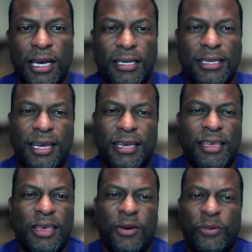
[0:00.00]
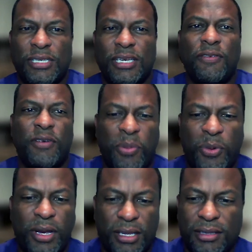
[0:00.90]
Like, was there ever a
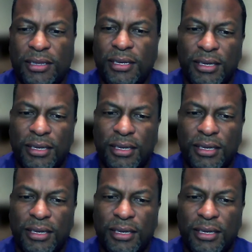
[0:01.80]
point